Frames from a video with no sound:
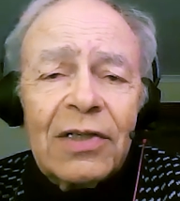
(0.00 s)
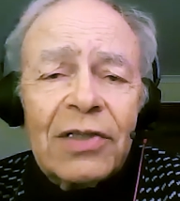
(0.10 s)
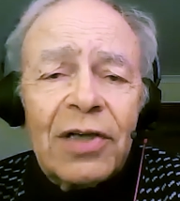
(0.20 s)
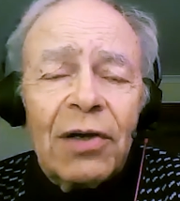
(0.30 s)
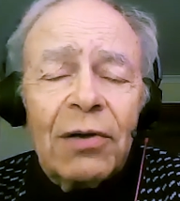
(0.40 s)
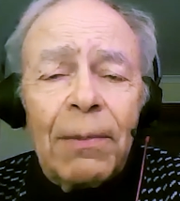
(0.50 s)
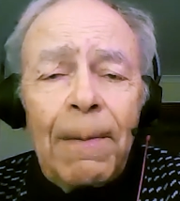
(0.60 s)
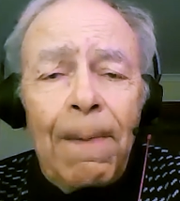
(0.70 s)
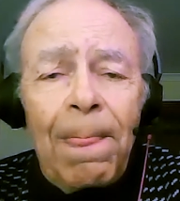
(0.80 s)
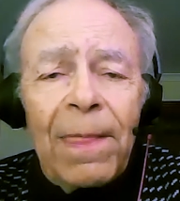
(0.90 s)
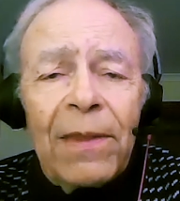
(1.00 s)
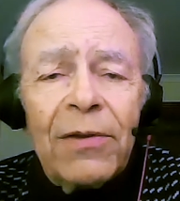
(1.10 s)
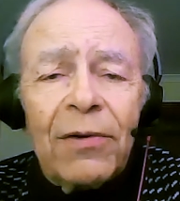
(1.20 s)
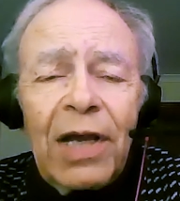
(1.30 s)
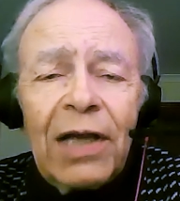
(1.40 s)
So
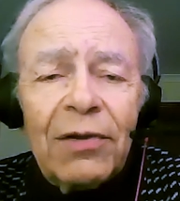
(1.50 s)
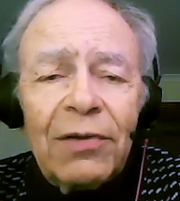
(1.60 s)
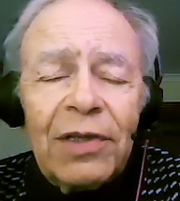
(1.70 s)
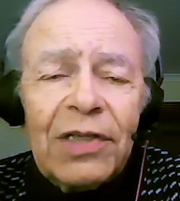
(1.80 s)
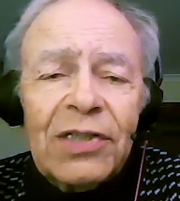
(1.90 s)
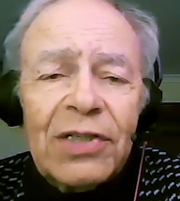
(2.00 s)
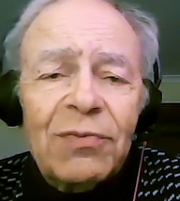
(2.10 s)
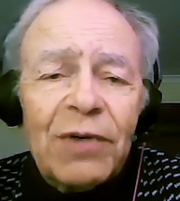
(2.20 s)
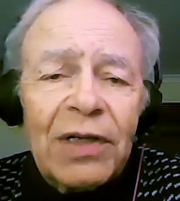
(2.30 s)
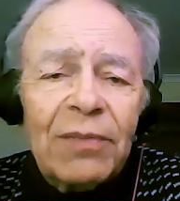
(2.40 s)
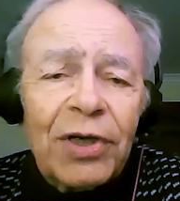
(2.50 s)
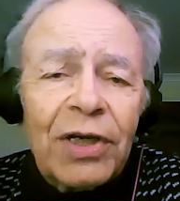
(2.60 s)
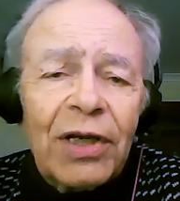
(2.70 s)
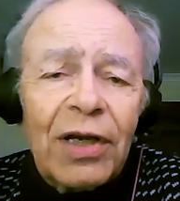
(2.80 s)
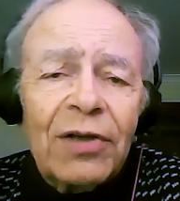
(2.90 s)
you could argue that this is really
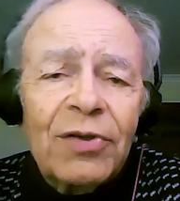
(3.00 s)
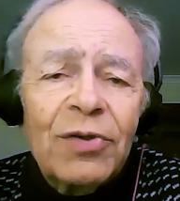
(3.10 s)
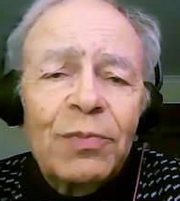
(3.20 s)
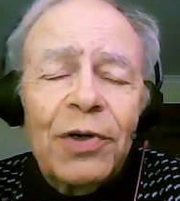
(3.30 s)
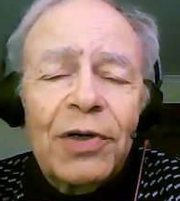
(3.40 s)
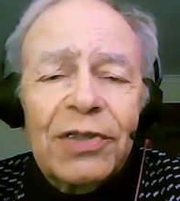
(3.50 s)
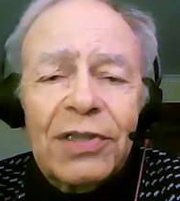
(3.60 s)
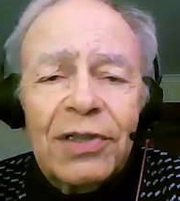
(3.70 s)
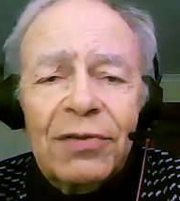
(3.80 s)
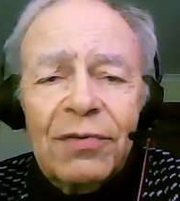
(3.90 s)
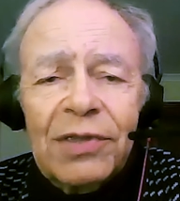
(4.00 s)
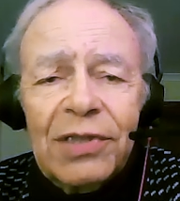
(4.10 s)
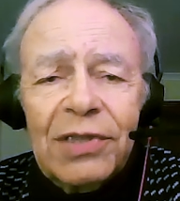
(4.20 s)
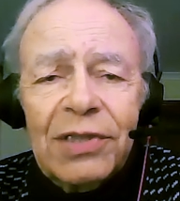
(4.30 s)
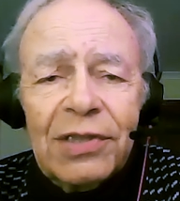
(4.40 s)
bringing a new person into
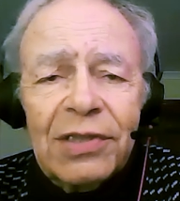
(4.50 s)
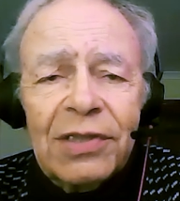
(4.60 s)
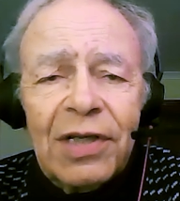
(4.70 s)
existence,